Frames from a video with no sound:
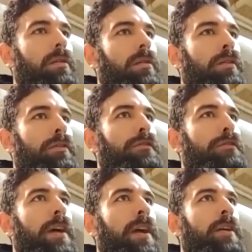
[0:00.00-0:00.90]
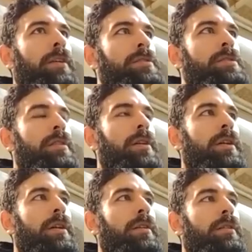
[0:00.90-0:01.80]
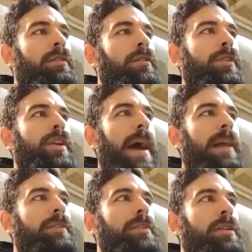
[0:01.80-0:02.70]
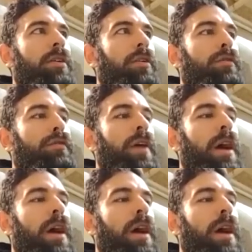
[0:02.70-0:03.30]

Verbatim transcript: the figures the the reality of